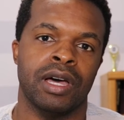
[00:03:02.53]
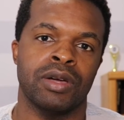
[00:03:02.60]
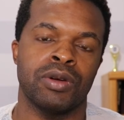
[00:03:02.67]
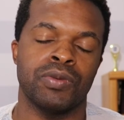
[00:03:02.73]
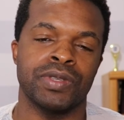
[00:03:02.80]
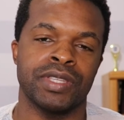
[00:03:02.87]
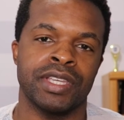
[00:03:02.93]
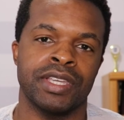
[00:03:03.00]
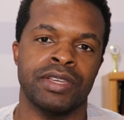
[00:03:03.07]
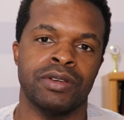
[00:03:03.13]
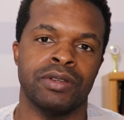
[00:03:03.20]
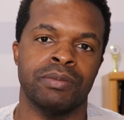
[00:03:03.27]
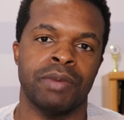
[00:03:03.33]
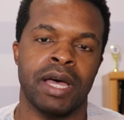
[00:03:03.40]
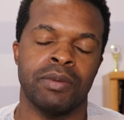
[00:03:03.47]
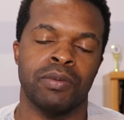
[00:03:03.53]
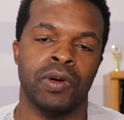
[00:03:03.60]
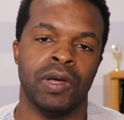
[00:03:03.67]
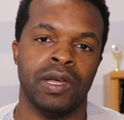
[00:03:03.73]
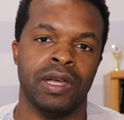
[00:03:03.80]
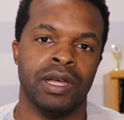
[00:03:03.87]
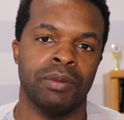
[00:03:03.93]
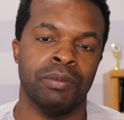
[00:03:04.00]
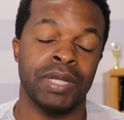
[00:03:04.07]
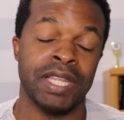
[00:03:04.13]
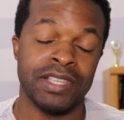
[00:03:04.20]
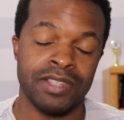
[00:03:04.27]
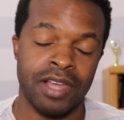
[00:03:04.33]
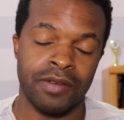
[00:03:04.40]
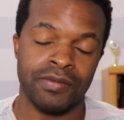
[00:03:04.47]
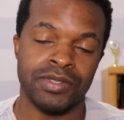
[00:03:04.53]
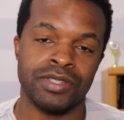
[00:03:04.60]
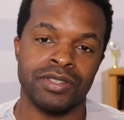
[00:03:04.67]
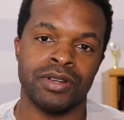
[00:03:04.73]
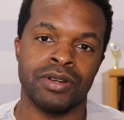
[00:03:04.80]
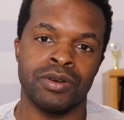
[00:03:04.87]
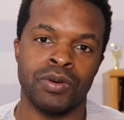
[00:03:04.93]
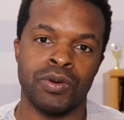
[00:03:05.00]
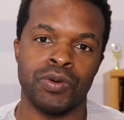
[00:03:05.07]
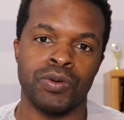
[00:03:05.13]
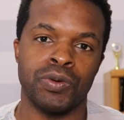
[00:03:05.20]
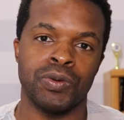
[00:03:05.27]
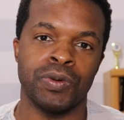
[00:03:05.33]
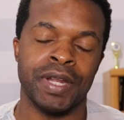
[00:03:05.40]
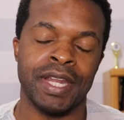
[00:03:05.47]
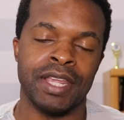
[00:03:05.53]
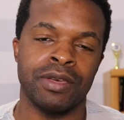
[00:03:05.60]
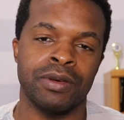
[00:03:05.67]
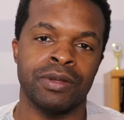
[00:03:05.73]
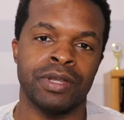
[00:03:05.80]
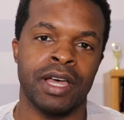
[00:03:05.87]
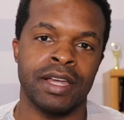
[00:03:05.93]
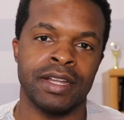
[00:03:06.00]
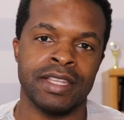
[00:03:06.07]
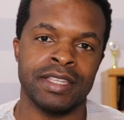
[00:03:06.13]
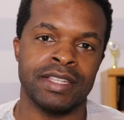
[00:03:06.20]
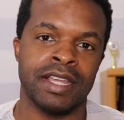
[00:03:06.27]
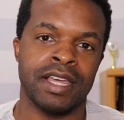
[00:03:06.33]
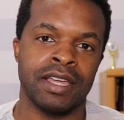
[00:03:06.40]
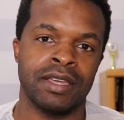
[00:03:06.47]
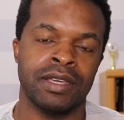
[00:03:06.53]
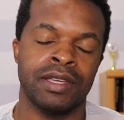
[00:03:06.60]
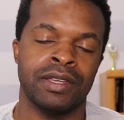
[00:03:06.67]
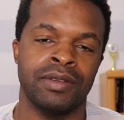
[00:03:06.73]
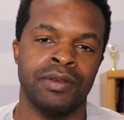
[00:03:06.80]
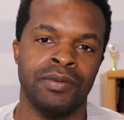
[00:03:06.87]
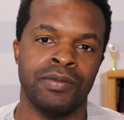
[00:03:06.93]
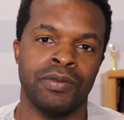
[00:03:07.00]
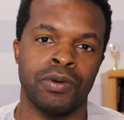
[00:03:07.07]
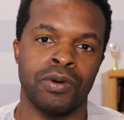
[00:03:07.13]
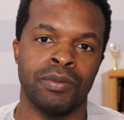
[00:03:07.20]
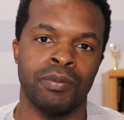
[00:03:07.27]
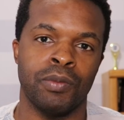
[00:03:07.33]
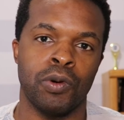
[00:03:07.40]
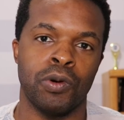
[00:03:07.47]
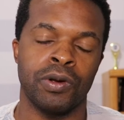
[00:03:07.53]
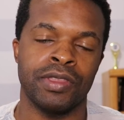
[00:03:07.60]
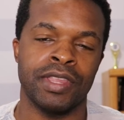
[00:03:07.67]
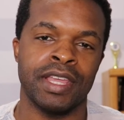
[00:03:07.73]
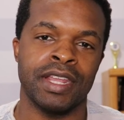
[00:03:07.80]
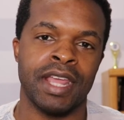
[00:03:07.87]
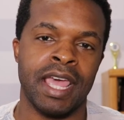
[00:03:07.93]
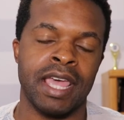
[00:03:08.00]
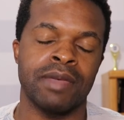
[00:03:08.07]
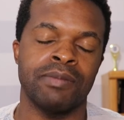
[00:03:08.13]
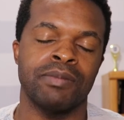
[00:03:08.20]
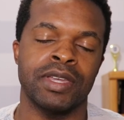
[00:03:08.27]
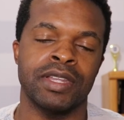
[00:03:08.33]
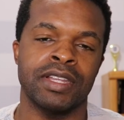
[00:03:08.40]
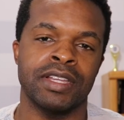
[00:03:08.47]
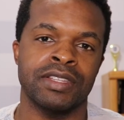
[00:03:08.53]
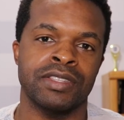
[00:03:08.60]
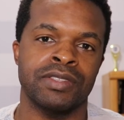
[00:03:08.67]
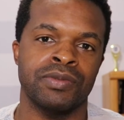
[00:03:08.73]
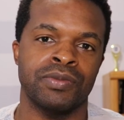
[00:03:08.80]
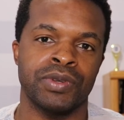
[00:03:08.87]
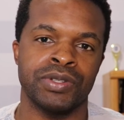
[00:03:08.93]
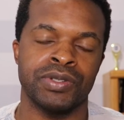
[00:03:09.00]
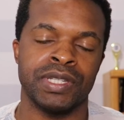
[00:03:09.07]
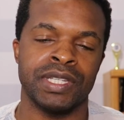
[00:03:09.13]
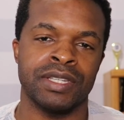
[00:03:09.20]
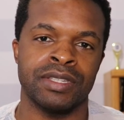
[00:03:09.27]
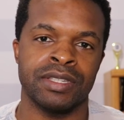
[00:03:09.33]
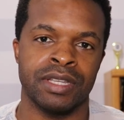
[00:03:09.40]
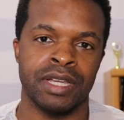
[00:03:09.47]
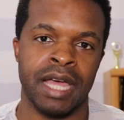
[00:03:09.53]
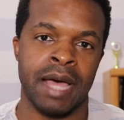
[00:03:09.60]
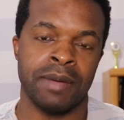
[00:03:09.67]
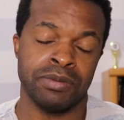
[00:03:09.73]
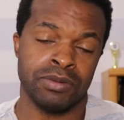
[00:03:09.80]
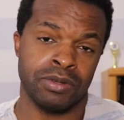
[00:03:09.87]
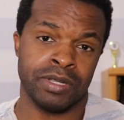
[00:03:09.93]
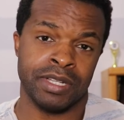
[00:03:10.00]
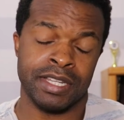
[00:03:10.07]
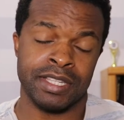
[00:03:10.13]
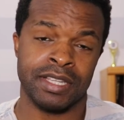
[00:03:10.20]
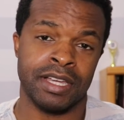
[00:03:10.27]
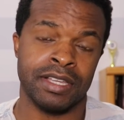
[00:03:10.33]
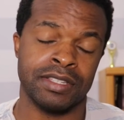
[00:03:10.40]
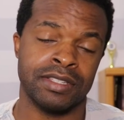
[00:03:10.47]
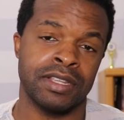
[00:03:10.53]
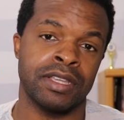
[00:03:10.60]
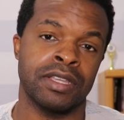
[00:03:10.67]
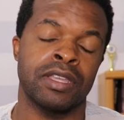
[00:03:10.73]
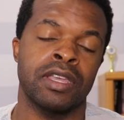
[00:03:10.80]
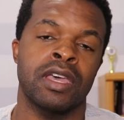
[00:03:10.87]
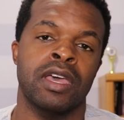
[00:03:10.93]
who was killed by a police officer who kneeled on his neck for more than 8 minutes, which is absolutely disgusting.